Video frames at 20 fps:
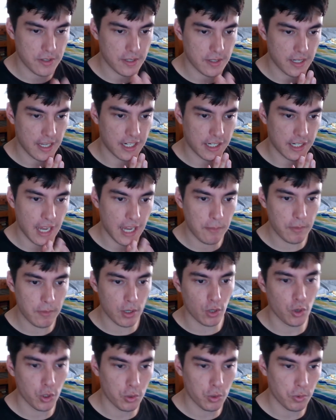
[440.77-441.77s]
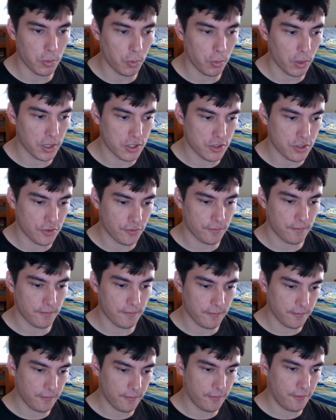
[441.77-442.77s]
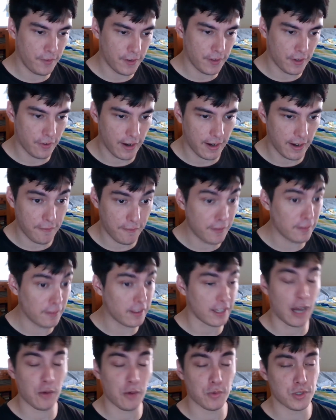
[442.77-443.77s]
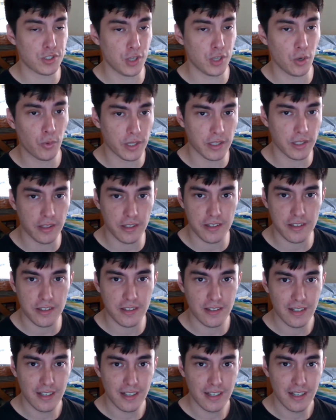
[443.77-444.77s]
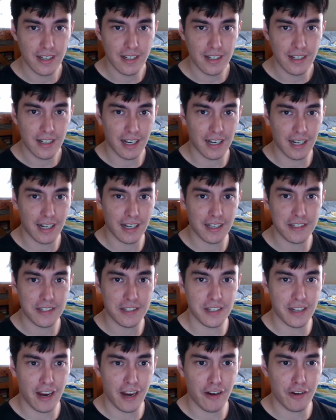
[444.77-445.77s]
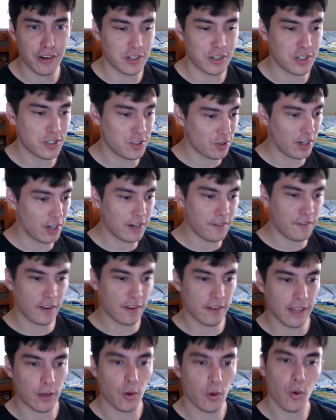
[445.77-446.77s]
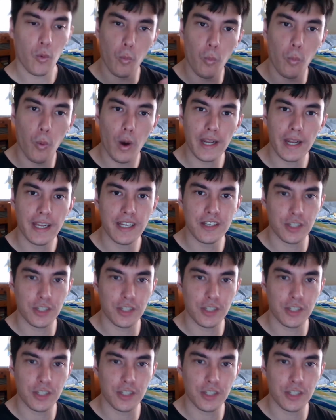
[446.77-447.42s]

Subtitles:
It kept me hooked with wanting to figure out. I felt like I was Zoe in this scenario, just trying to figure like what is